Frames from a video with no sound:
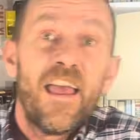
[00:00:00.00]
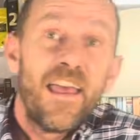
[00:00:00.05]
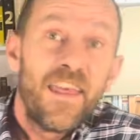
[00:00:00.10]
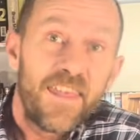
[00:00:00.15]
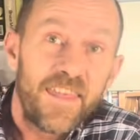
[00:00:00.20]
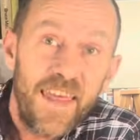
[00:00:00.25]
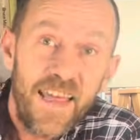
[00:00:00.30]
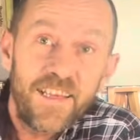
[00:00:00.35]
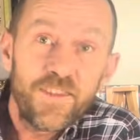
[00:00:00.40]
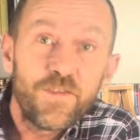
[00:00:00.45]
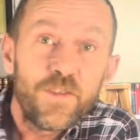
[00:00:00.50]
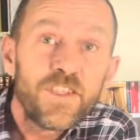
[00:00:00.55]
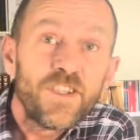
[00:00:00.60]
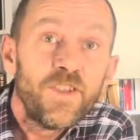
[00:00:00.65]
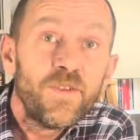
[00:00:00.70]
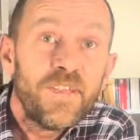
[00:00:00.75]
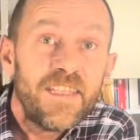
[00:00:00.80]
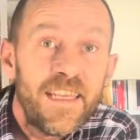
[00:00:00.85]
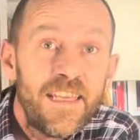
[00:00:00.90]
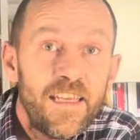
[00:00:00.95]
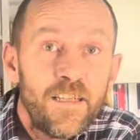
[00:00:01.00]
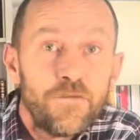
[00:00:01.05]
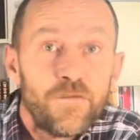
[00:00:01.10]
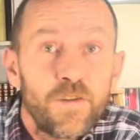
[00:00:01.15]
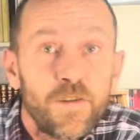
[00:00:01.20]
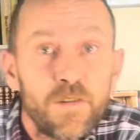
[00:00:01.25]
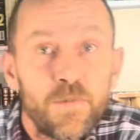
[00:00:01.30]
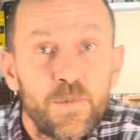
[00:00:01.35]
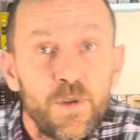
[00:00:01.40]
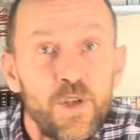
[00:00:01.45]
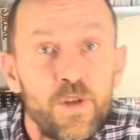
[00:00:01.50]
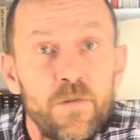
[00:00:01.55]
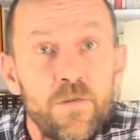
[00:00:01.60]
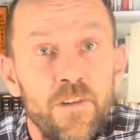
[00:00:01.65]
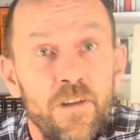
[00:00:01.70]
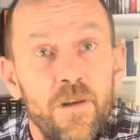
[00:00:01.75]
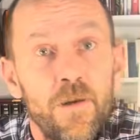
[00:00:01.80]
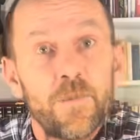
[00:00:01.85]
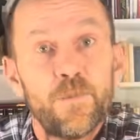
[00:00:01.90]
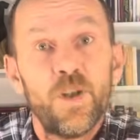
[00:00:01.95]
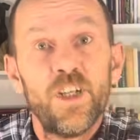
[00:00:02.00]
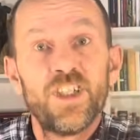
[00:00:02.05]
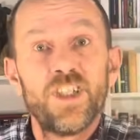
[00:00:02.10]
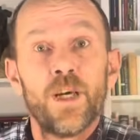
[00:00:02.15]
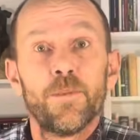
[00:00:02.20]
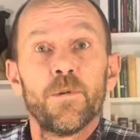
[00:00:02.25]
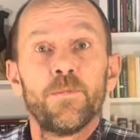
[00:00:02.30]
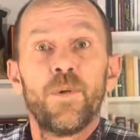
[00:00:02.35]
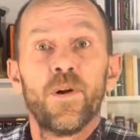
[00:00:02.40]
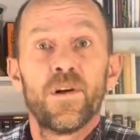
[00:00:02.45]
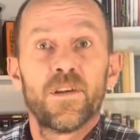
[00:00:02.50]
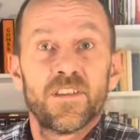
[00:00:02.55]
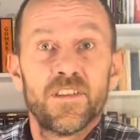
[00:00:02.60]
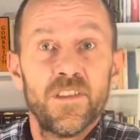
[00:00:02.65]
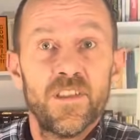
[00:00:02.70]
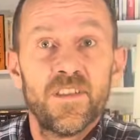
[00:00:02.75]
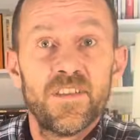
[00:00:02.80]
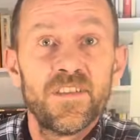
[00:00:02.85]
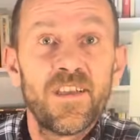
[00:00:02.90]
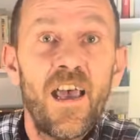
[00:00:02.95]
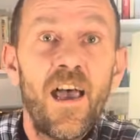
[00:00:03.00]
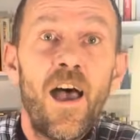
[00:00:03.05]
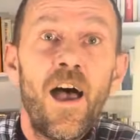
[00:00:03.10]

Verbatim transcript: Thanks for tuning in for the Bridgehammer podcast.